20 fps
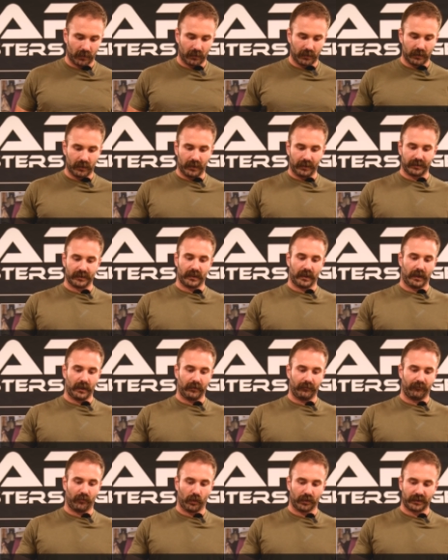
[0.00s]
It's
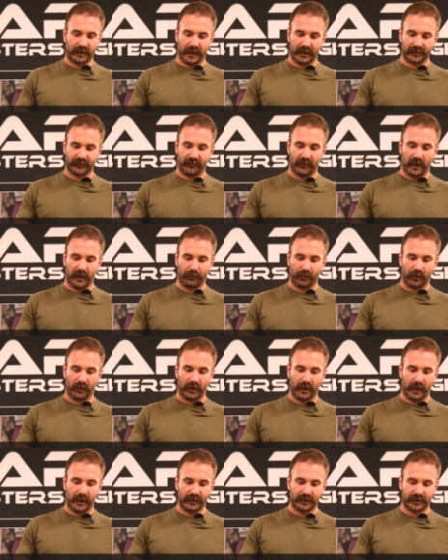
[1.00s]
a Vortex for
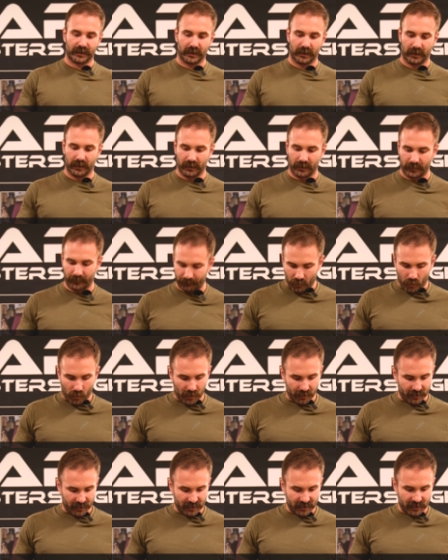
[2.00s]
HD
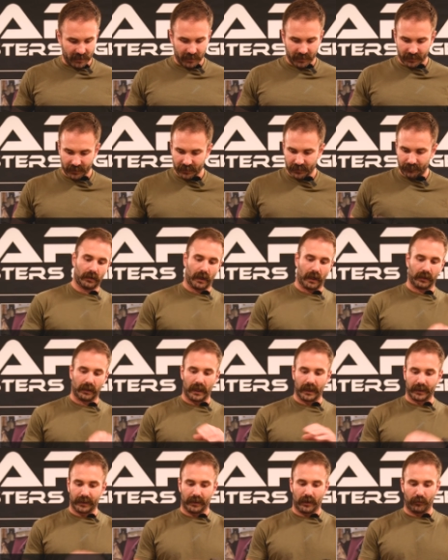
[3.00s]
1-6. I
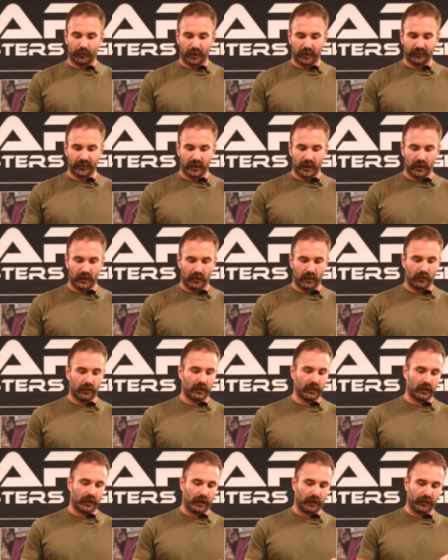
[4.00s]
like an LPVO,
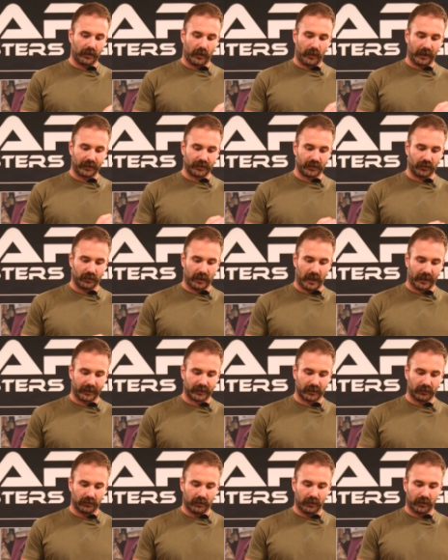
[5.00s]
although I do like
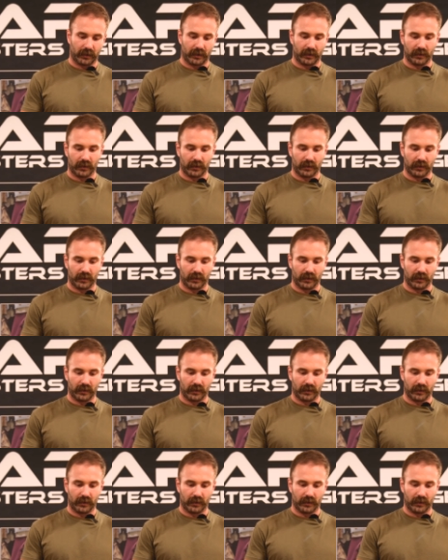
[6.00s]
to look